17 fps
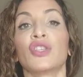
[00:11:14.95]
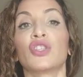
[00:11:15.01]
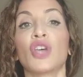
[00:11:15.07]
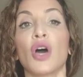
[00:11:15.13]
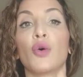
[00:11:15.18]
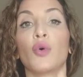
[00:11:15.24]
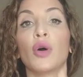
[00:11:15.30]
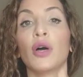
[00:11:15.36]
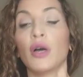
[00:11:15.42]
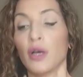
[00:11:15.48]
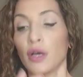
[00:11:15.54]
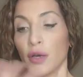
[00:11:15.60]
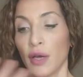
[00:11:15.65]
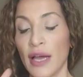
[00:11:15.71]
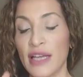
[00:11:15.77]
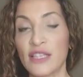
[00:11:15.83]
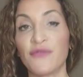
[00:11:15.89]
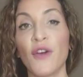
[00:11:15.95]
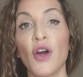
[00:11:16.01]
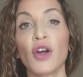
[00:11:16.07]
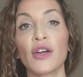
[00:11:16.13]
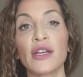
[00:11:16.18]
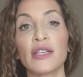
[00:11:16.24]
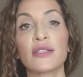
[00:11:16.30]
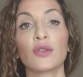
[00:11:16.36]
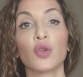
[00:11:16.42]
so, as
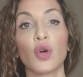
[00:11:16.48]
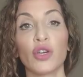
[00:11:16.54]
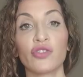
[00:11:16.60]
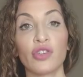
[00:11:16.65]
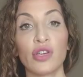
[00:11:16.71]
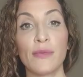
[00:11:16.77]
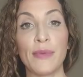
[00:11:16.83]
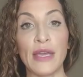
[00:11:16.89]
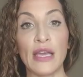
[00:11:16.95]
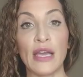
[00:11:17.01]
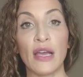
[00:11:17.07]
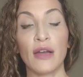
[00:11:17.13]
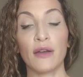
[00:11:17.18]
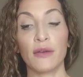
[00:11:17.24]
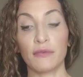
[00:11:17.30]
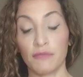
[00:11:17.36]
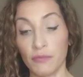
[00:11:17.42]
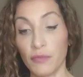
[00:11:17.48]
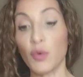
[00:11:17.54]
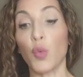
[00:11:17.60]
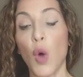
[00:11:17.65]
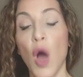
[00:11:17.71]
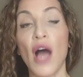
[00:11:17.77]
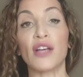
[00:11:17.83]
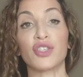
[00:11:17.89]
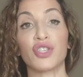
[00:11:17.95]
far as laundry being
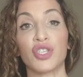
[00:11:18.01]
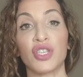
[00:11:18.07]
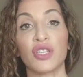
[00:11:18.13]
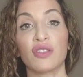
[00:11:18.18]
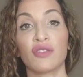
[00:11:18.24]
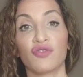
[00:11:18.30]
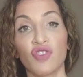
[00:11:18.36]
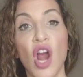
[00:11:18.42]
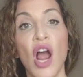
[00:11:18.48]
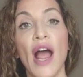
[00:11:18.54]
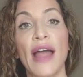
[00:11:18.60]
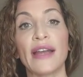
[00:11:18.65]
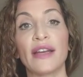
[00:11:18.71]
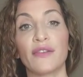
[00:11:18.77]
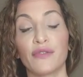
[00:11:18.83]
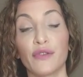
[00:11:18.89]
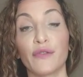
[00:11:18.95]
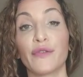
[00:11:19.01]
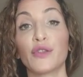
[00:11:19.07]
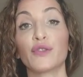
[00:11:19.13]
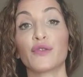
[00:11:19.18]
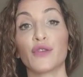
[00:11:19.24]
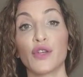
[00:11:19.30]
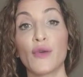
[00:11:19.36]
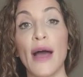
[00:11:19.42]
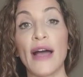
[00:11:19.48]
washed and dried and
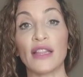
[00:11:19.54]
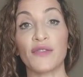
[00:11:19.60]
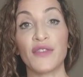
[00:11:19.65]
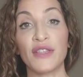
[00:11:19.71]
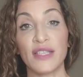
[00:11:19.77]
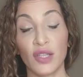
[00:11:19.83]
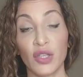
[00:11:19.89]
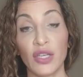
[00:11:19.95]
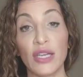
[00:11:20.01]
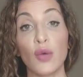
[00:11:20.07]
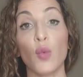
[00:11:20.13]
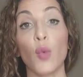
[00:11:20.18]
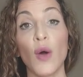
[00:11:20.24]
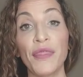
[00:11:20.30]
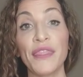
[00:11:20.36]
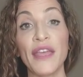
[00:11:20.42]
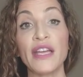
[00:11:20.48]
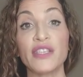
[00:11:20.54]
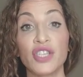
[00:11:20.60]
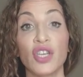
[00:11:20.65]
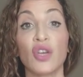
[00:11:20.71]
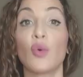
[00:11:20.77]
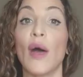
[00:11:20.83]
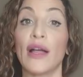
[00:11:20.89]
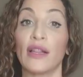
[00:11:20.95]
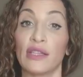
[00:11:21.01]
fulfilled for you at the facility, what they
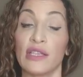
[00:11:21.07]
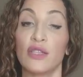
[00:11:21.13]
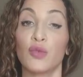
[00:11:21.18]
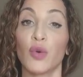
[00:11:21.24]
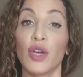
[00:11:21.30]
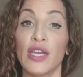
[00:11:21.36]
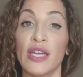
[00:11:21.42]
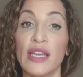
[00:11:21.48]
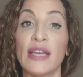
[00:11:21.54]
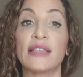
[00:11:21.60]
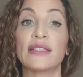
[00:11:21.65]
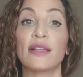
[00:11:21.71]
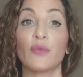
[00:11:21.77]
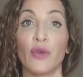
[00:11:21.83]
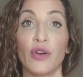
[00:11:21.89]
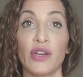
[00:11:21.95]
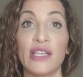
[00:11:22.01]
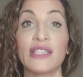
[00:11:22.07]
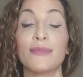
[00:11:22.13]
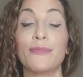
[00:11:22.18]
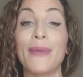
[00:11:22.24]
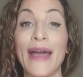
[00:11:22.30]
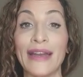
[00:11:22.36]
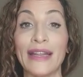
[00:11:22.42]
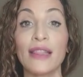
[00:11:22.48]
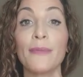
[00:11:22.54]
do, at least where he is and where he's
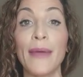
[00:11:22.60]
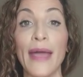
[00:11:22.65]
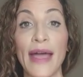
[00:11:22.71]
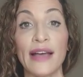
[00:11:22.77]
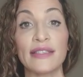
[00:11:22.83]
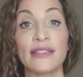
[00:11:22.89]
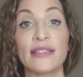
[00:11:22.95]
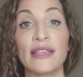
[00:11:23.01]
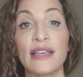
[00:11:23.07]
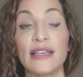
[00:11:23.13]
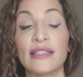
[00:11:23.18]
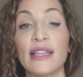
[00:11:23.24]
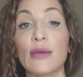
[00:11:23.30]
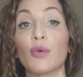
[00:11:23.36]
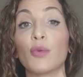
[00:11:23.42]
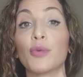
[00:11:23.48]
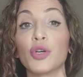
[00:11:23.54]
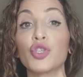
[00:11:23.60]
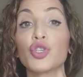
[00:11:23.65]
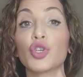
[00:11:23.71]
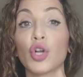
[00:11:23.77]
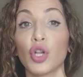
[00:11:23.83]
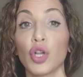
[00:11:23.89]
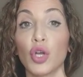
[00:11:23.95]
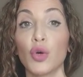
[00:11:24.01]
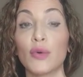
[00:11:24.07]
been in the past, is they will put
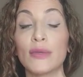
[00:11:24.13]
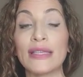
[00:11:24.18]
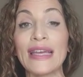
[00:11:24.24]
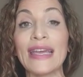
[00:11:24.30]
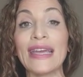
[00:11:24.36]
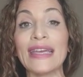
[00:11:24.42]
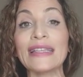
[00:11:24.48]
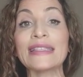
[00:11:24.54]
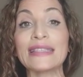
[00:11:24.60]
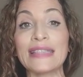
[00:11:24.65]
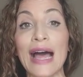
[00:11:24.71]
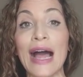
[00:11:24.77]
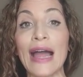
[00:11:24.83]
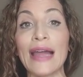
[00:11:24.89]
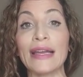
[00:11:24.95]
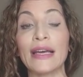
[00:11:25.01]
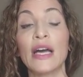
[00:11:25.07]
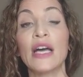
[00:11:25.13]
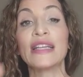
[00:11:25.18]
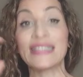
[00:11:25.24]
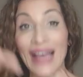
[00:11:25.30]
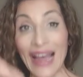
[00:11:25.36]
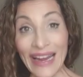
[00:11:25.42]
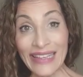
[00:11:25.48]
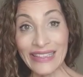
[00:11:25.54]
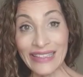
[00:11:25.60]
your clothes inside,
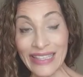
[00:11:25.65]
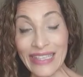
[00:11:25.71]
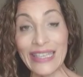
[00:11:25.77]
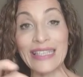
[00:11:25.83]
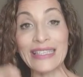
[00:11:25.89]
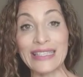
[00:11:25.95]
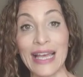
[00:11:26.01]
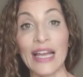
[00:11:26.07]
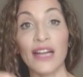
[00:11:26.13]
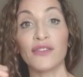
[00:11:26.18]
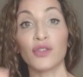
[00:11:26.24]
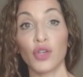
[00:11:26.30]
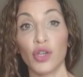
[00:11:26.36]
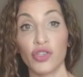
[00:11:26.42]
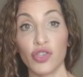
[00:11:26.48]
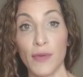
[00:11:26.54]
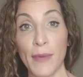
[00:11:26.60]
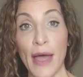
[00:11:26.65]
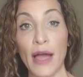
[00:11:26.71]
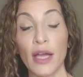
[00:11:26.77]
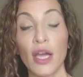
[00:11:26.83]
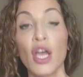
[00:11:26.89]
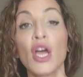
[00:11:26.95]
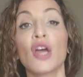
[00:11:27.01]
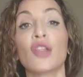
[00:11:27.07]
tightly inside of a laundry bag.